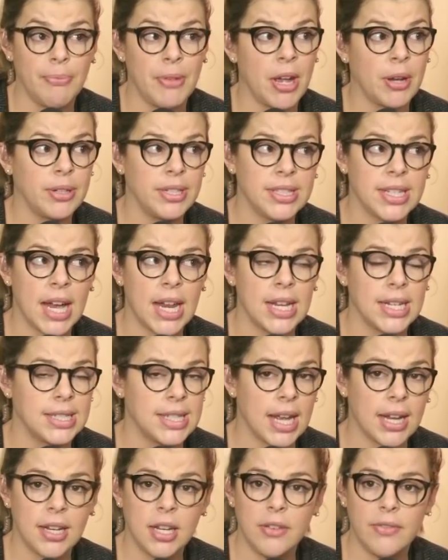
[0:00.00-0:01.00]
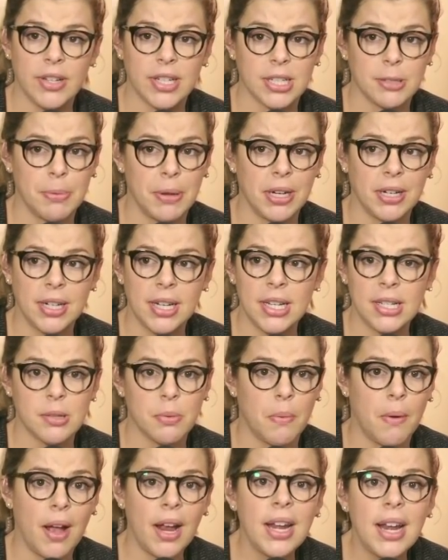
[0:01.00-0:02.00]
Now he's got executive
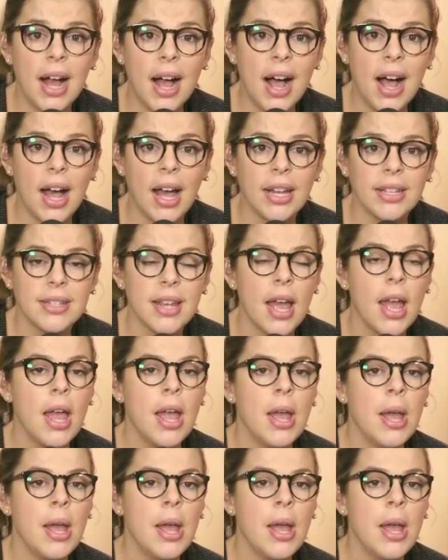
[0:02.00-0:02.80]
experience. Why not?